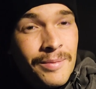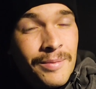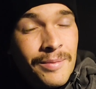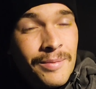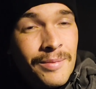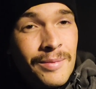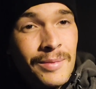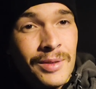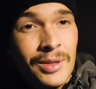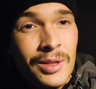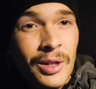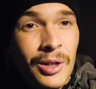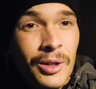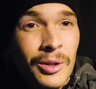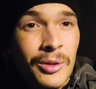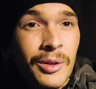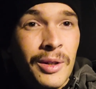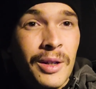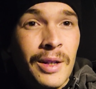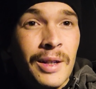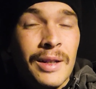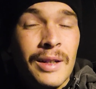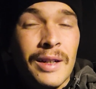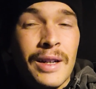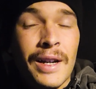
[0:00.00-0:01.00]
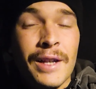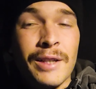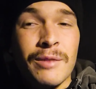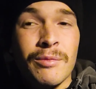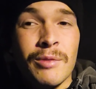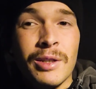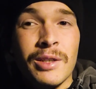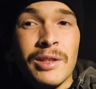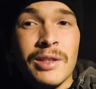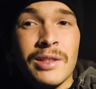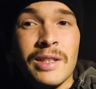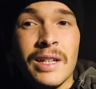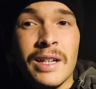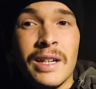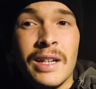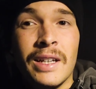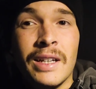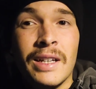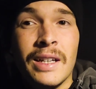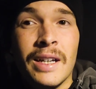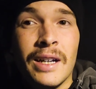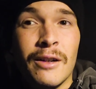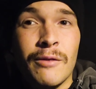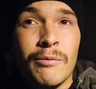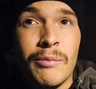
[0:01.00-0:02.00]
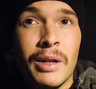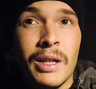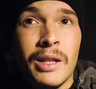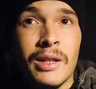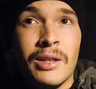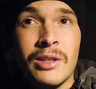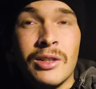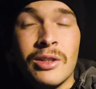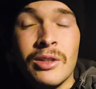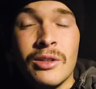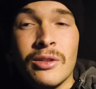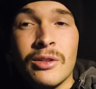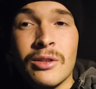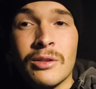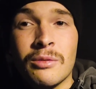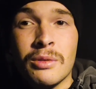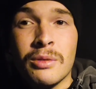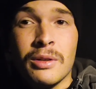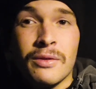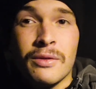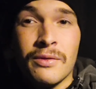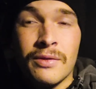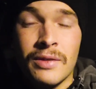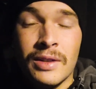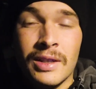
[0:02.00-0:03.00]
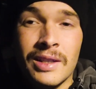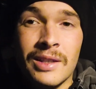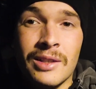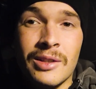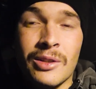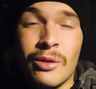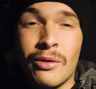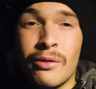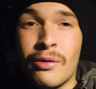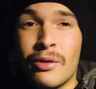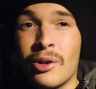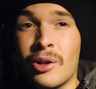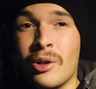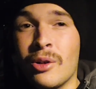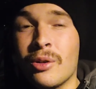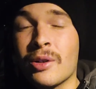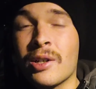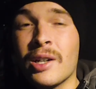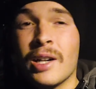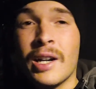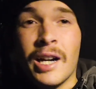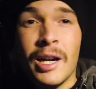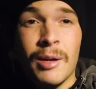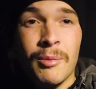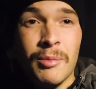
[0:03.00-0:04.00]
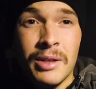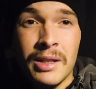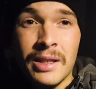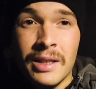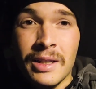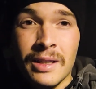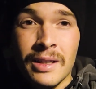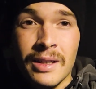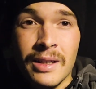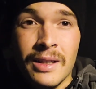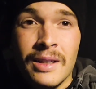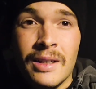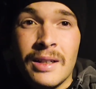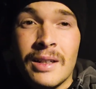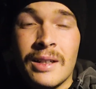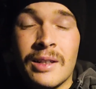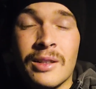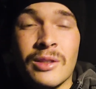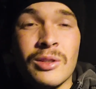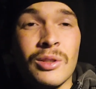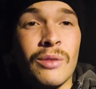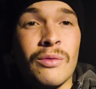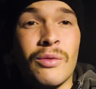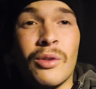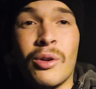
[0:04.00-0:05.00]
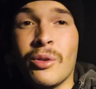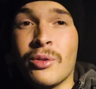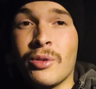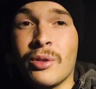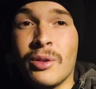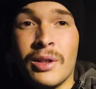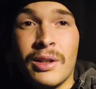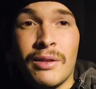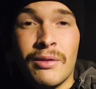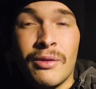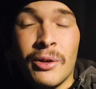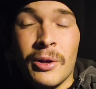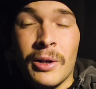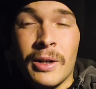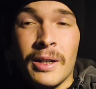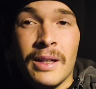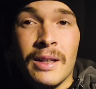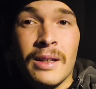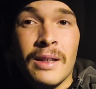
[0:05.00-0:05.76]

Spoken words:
So, as much as I have my issues with his overall comedy, his overall delivery,